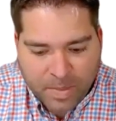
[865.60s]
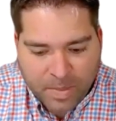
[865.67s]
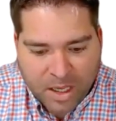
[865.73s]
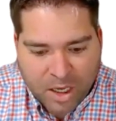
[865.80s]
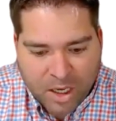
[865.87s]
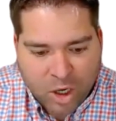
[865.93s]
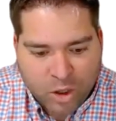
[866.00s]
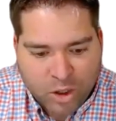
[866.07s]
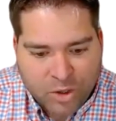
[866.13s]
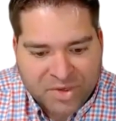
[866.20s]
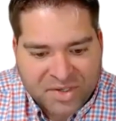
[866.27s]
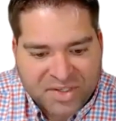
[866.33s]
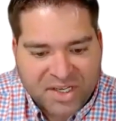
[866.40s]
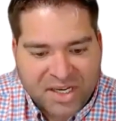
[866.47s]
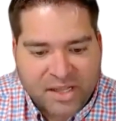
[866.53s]
you
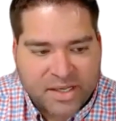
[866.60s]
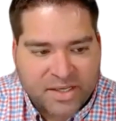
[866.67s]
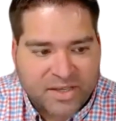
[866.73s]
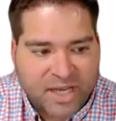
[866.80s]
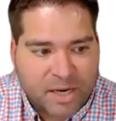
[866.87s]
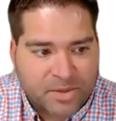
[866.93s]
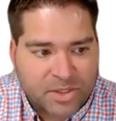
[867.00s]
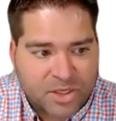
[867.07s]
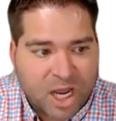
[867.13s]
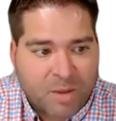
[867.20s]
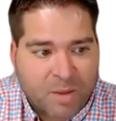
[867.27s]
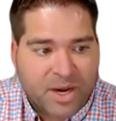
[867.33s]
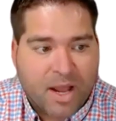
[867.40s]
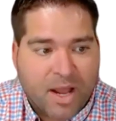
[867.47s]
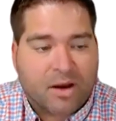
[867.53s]
see the same JWT
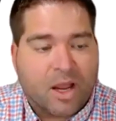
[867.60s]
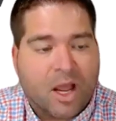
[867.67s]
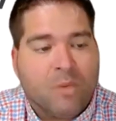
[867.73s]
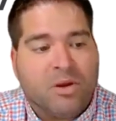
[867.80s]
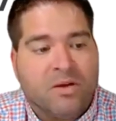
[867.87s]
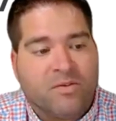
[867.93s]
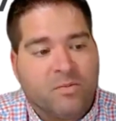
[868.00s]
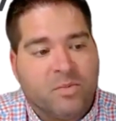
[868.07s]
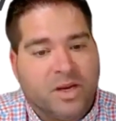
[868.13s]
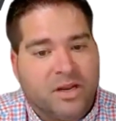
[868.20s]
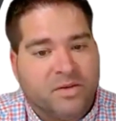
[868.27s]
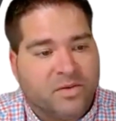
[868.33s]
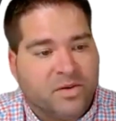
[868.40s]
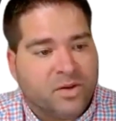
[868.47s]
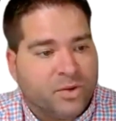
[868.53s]
but not coming from a
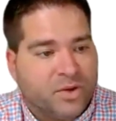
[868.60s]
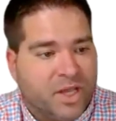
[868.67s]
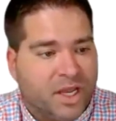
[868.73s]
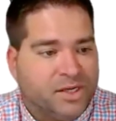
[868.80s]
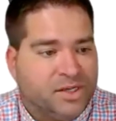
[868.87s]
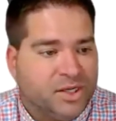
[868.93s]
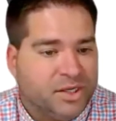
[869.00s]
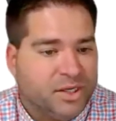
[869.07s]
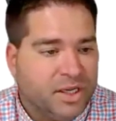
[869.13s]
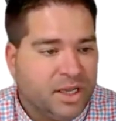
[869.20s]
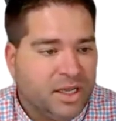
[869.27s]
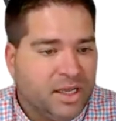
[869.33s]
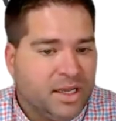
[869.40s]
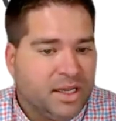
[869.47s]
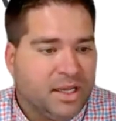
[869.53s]
different location
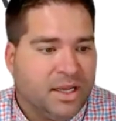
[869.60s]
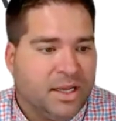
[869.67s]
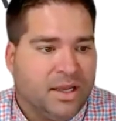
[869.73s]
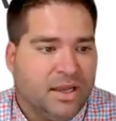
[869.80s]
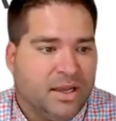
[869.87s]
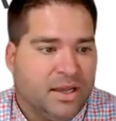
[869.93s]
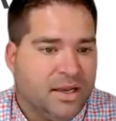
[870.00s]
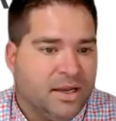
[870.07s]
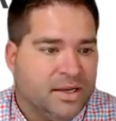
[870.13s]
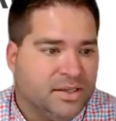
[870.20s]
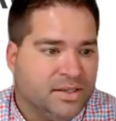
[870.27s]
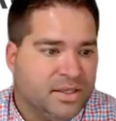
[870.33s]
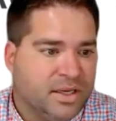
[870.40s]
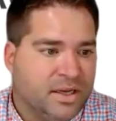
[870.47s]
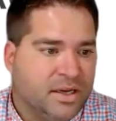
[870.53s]

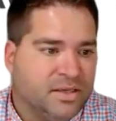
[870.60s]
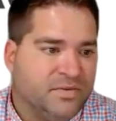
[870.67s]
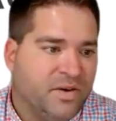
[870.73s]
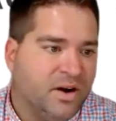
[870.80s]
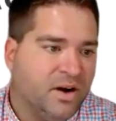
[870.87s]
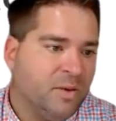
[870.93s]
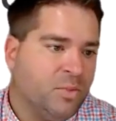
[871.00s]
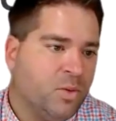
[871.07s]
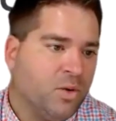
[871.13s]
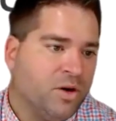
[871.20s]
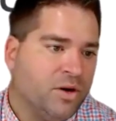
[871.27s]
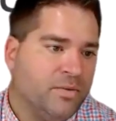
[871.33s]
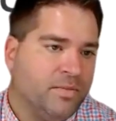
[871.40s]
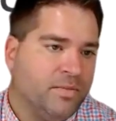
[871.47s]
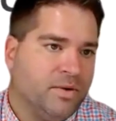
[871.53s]
is very
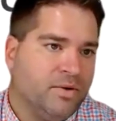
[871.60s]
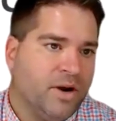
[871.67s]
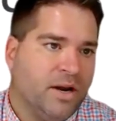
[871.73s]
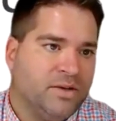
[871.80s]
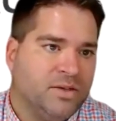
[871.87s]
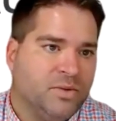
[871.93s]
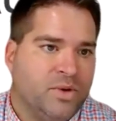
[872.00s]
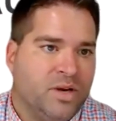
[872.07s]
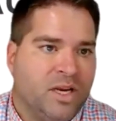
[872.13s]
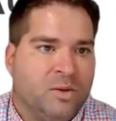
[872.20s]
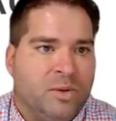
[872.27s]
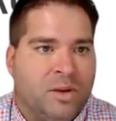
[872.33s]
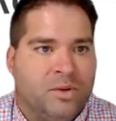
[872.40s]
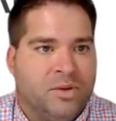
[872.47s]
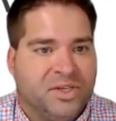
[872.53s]
important, right? So we need to
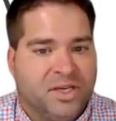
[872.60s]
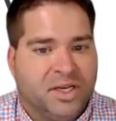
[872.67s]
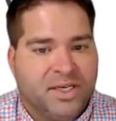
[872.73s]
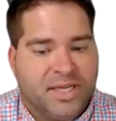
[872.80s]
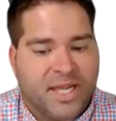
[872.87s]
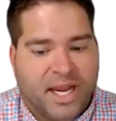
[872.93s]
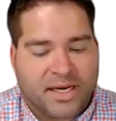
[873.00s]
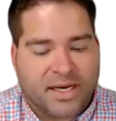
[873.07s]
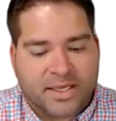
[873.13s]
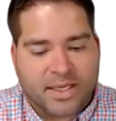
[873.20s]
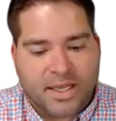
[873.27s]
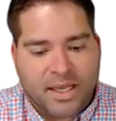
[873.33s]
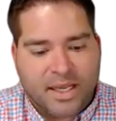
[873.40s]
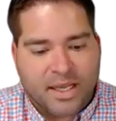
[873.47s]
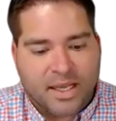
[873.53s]
be able to detect
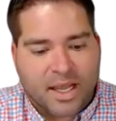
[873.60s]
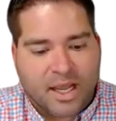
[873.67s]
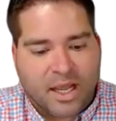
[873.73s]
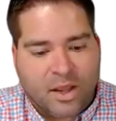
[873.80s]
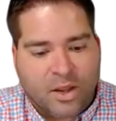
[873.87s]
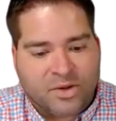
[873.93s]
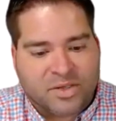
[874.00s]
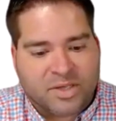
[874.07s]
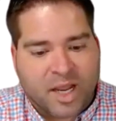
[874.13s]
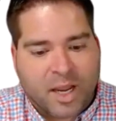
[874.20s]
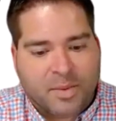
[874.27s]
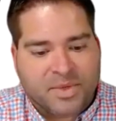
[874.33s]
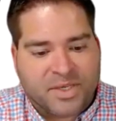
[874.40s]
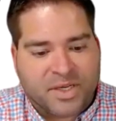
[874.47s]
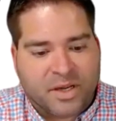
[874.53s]
those
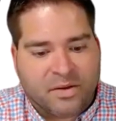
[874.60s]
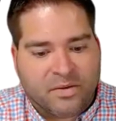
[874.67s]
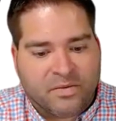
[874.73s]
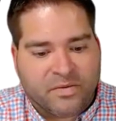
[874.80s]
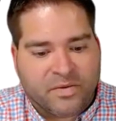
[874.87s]
types of,